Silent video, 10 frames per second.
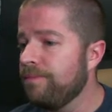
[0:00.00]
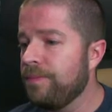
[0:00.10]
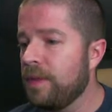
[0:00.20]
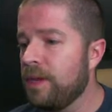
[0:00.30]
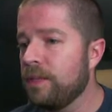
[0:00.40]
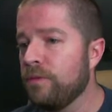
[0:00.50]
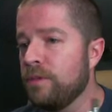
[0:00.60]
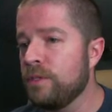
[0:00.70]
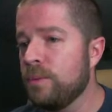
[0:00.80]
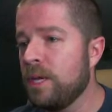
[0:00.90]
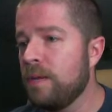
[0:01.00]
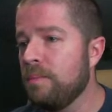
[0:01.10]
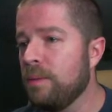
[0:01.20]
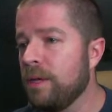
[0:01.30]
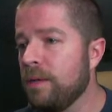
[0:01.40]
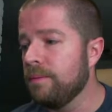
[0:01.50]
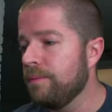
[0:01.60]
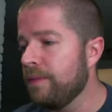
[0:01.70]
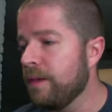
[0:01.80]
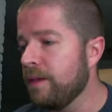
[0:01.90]
I'd love to swing in, but
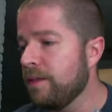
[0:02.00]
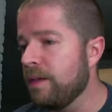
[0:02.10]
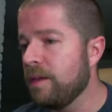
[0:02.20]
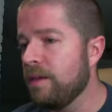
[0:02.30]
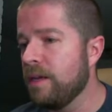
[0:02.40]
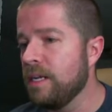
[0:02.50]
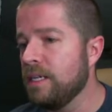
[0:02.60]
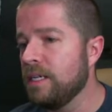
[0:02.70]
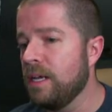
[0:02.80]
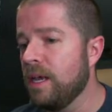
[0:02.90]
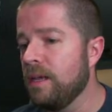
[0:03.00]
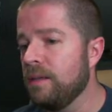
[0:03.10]
I think I need to get.